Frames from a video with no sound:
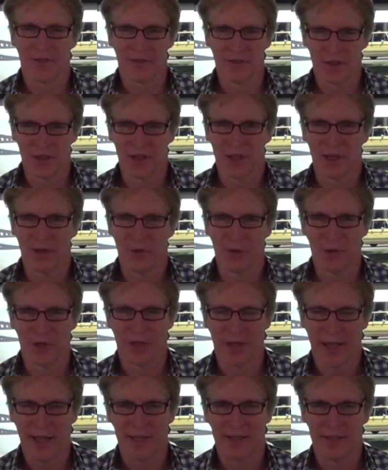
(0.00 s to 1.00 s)
haven't figured out
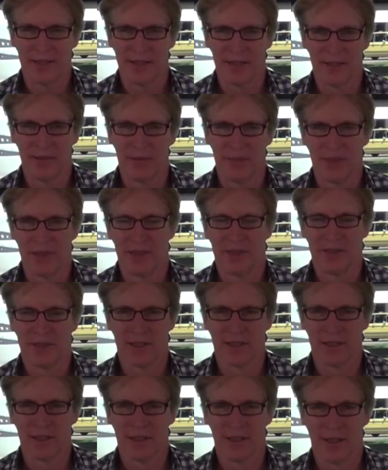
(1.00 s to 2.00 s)
what that did, but
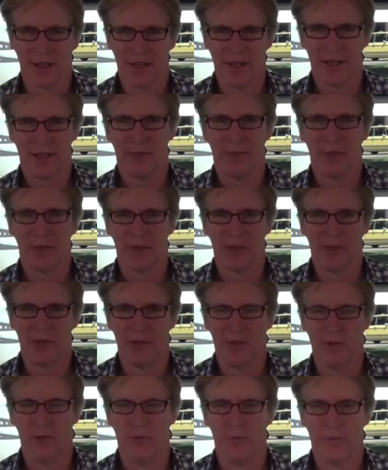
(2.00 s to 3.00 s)
uh, I had to build a
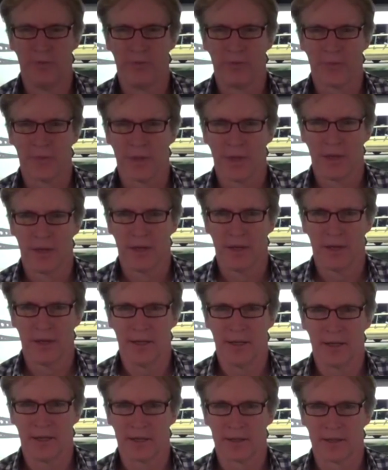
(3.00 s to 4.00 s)
new
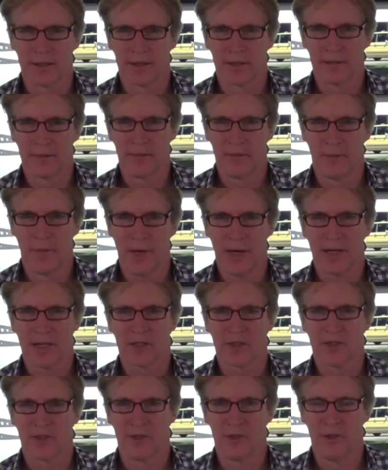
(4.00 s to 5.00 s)
uh,
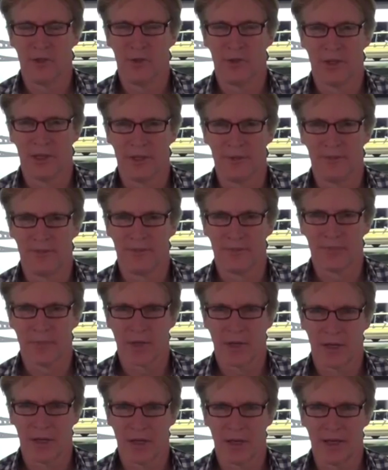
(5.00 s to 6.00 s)
box to uh,
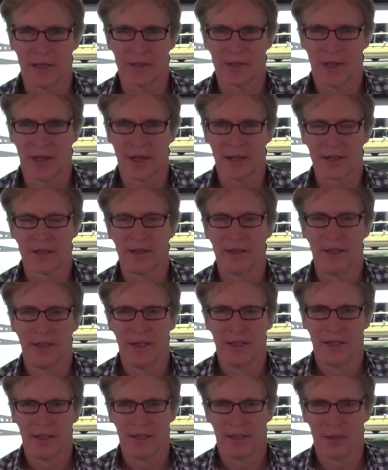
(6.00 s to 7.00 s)
contact,
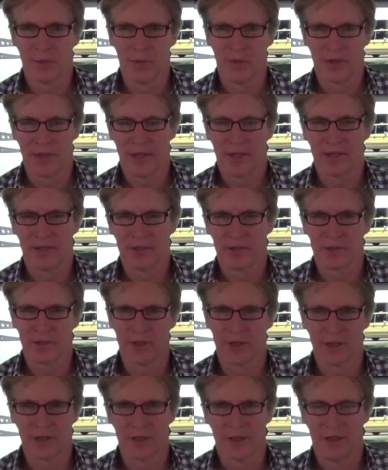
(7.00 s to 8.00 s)
and I put that in the
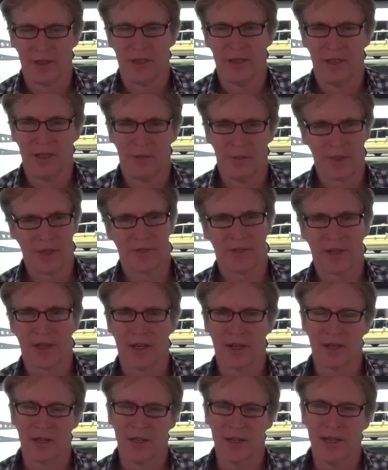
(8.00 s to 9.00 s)
trunk. But after I
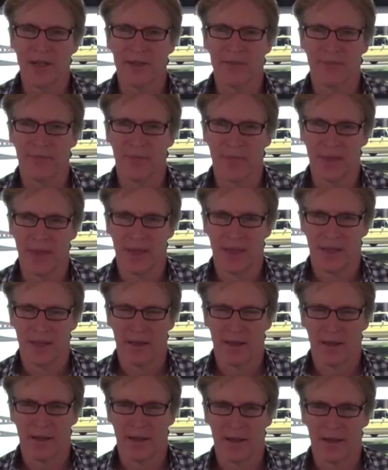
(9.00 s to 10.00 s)
got all that,
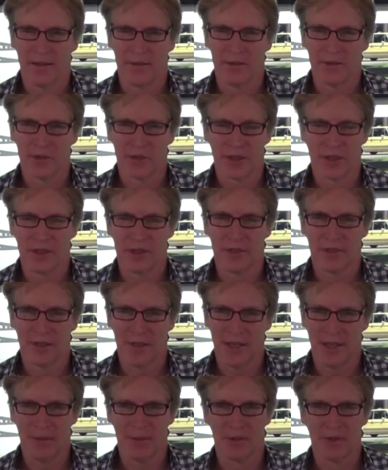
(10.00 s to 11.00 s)
I was then
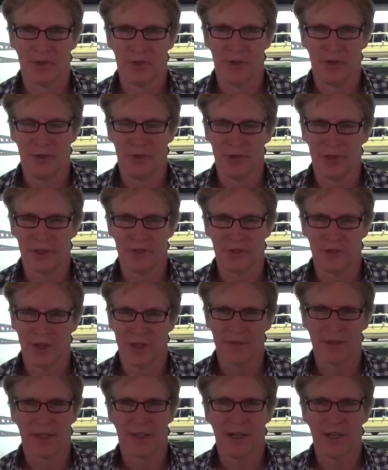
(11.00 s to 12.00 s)
able to uh,
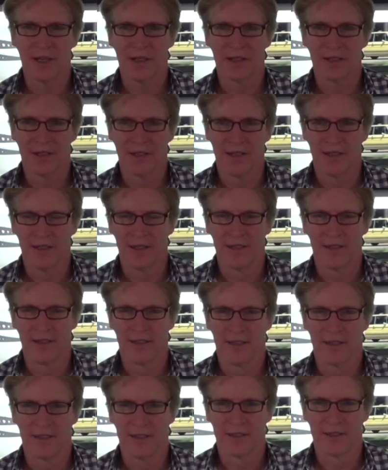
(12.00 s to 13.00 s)
drive the car, and
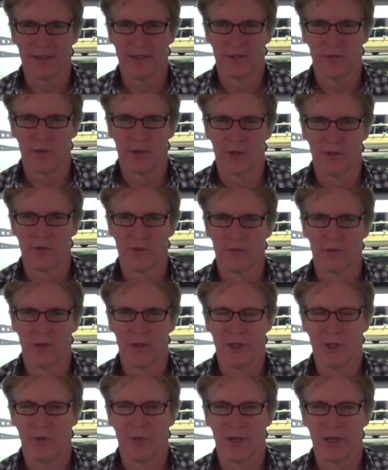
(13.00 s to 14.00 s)
uh, it drove
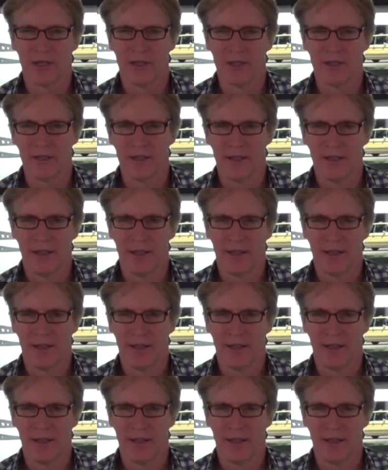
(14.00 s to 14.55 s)
really well.